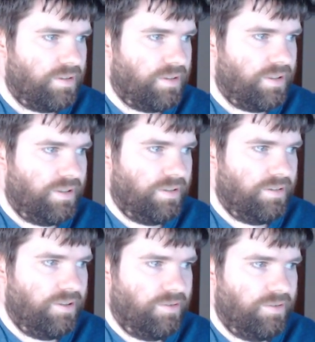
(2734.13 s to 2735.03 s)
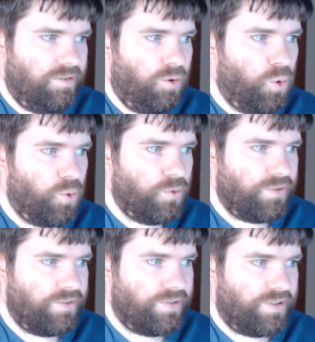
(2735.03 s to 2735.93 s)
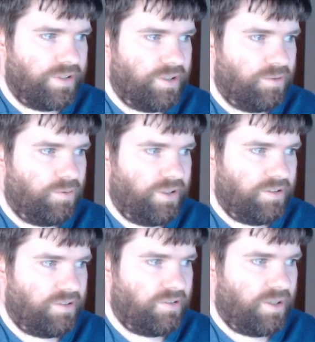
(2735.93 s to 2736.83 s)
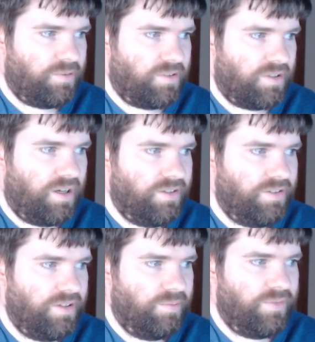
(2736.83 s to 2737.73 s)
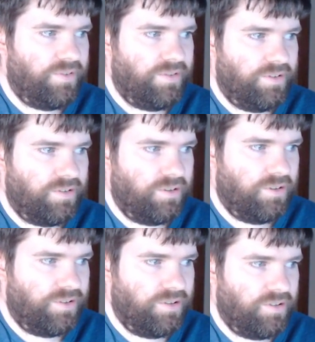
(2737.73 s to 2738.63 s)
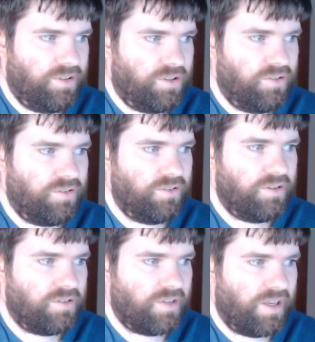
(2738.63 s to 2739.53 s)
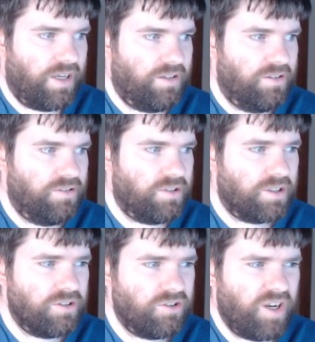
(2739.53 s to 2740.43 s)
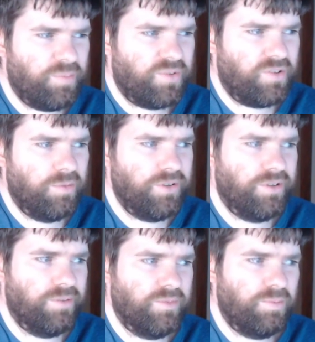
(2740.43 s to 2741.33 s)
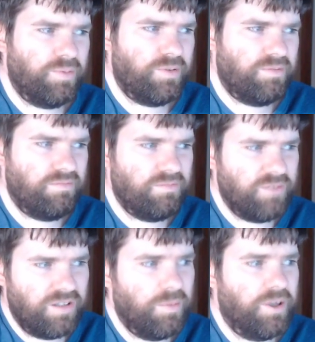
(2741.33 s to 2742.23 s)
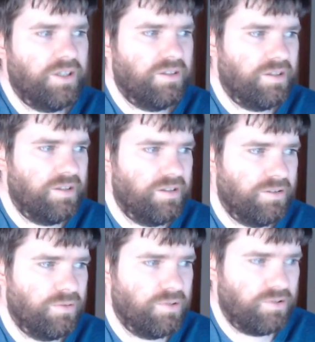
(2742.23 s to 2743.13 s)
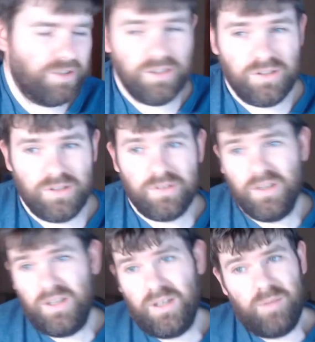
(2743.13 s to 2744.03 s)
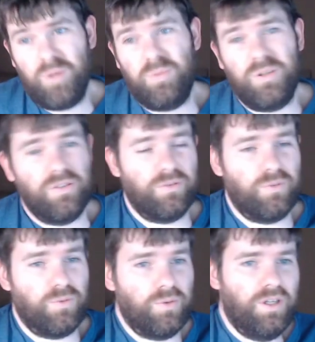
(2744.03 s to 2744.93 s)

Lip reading: Host is there, what it accepts, the content. There's the authorization. So there's the headers. You can drop some of them. You might need a user agent, maybe you do,